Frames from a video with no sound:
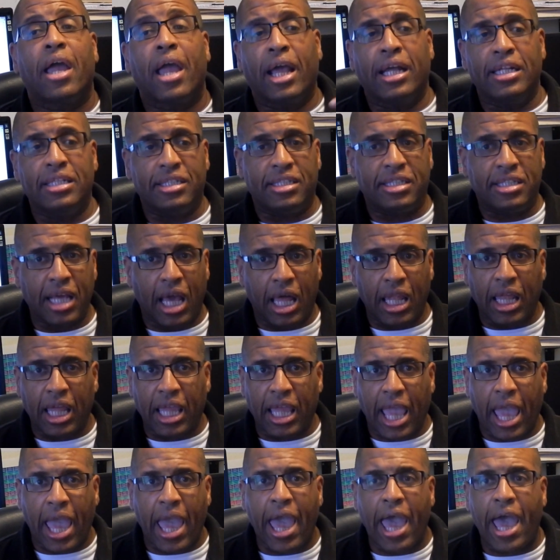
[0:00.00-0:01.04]
and
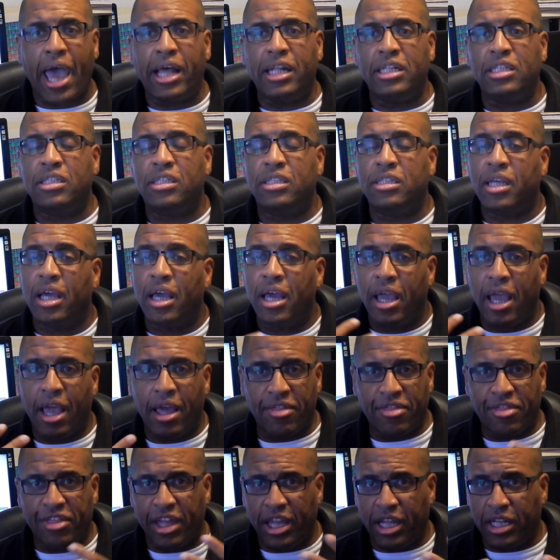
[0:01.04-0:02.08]
selling ads
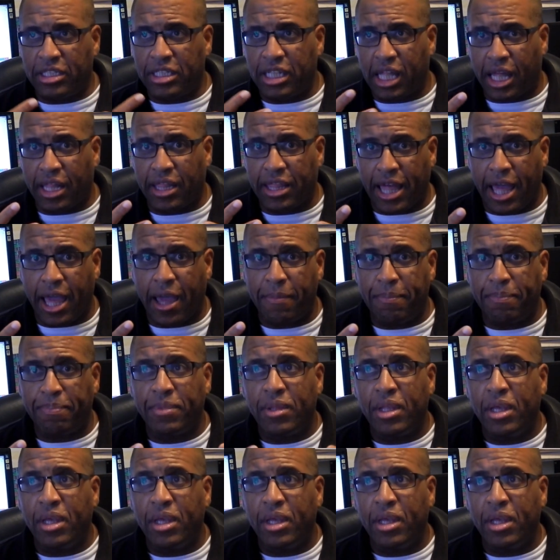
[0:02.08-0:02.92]
and things like that.